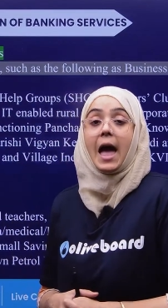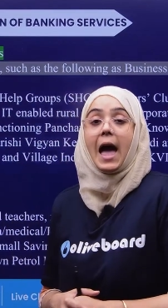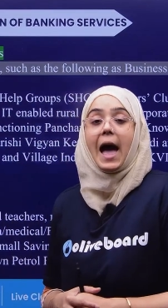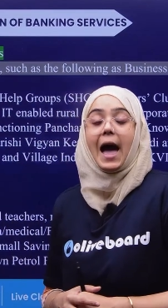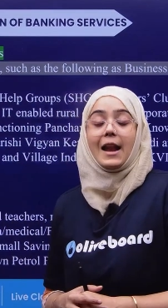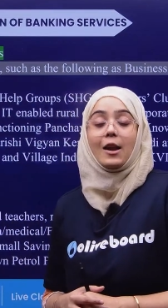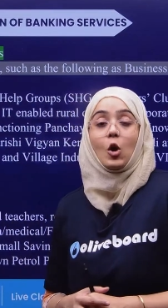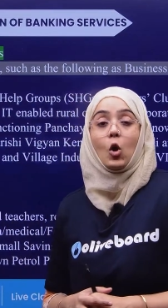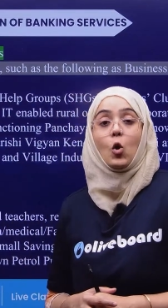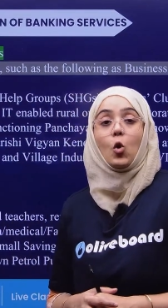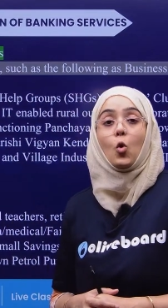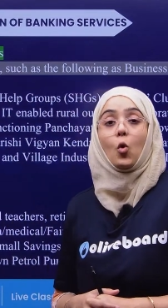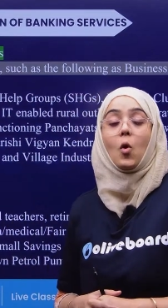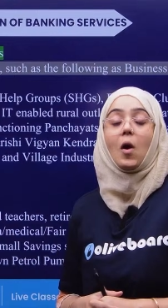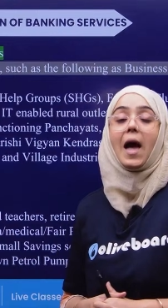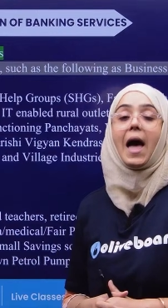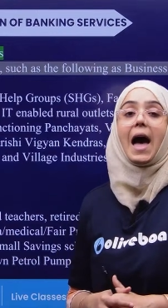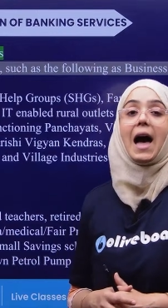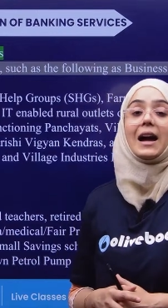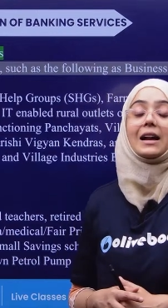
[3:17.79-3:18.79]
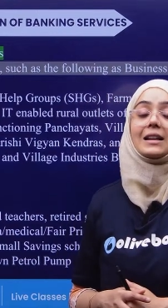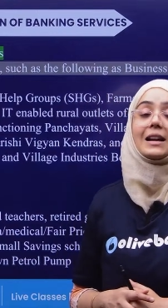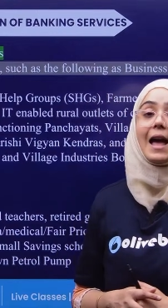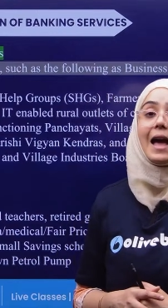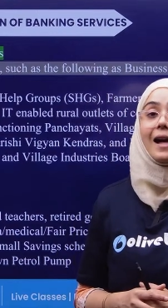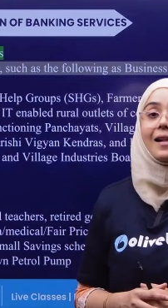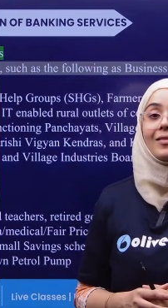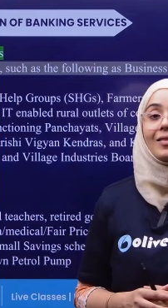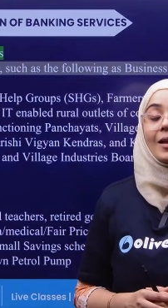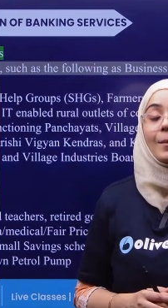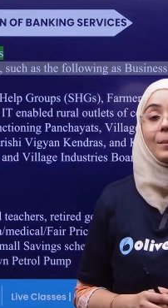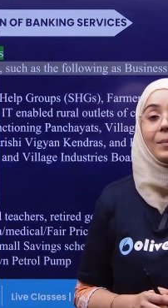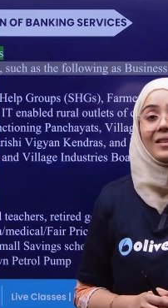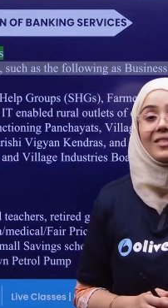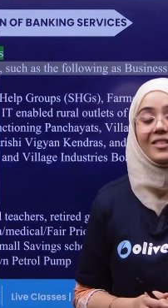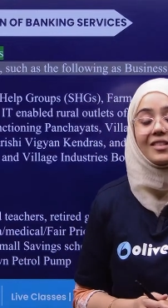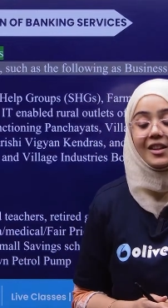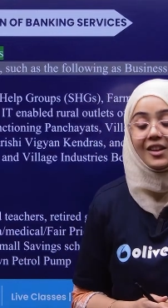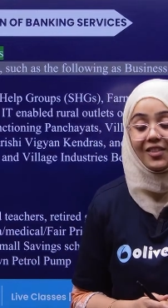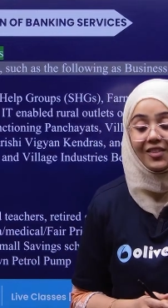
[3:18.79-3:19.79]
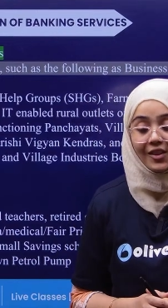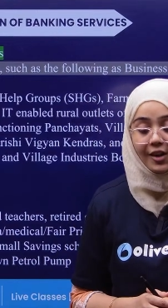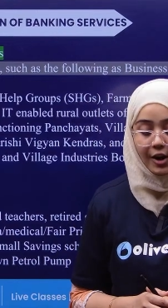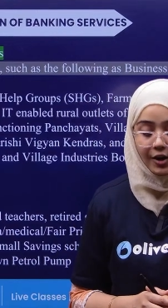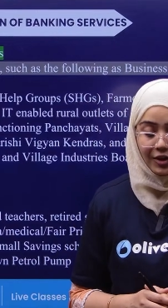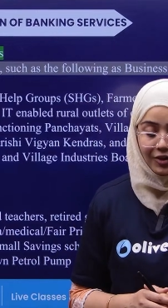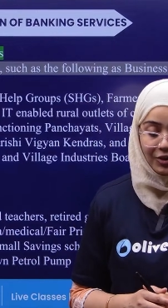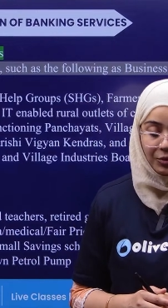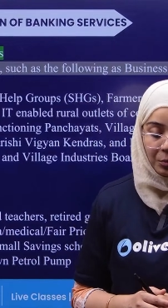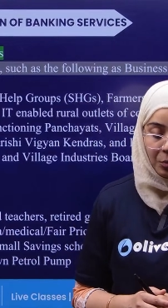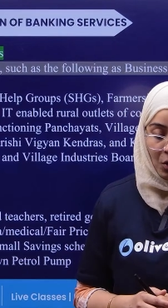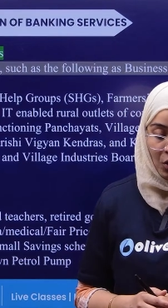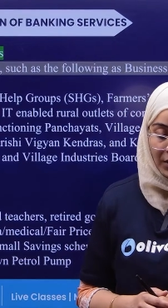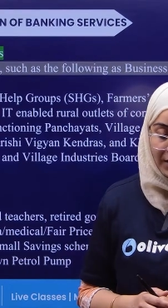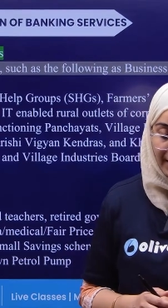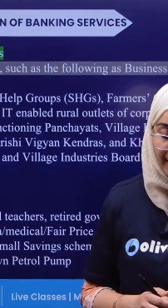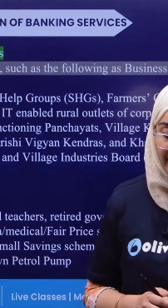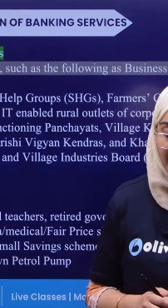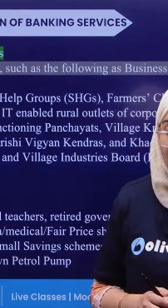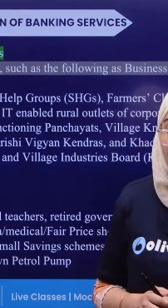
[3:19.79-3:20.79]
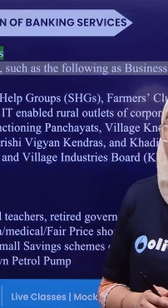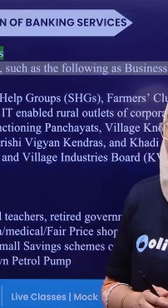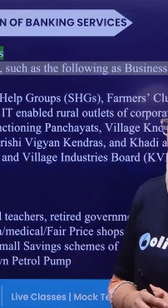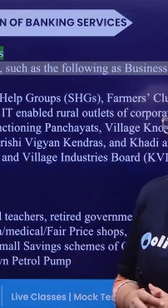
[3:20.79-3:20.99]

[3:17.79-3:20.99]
and who act as a business correspondent.